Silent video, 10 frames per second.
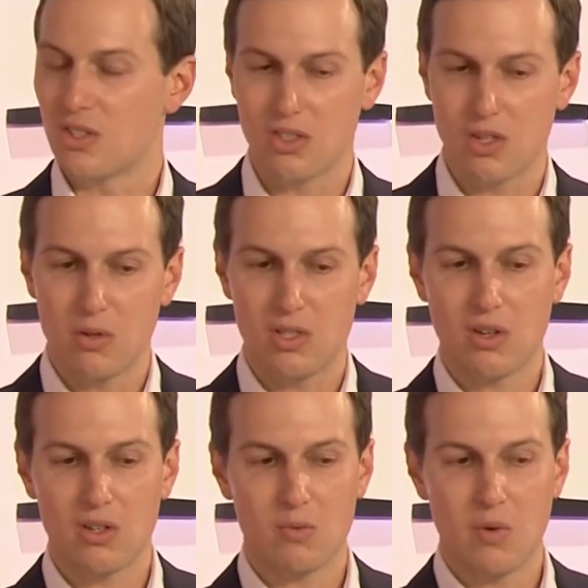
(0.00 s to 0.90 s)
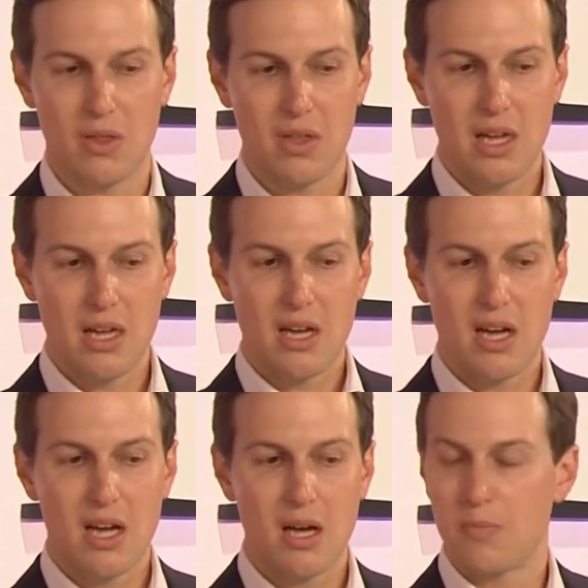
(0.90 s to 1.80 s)
And so we started with
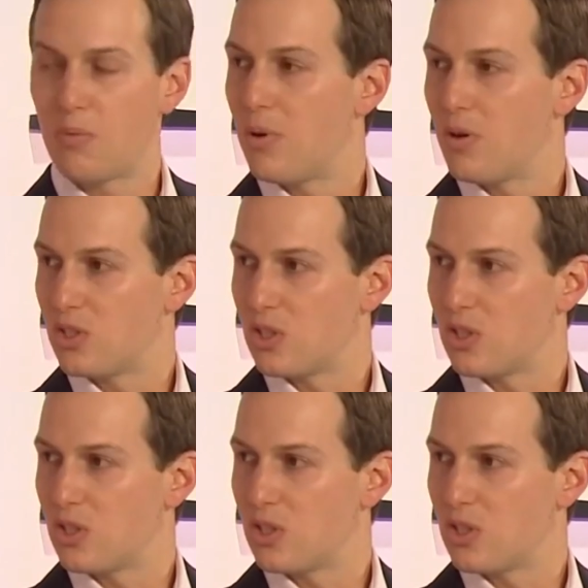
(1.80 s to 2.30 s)
a proposed